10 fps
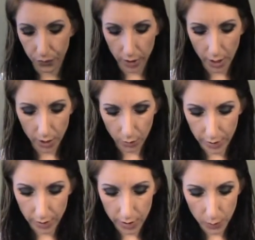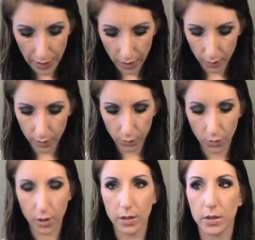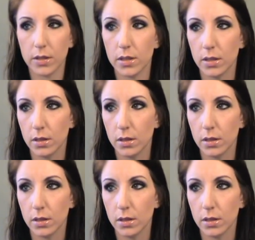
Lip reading: anyway, this palette was